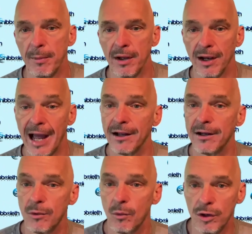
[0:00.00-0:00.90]
but like
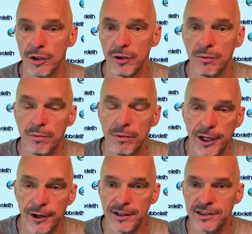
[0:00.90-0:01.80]
what you
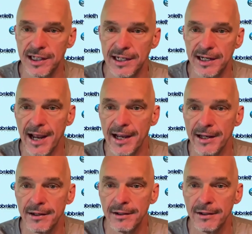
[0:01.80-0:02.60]
hear and see today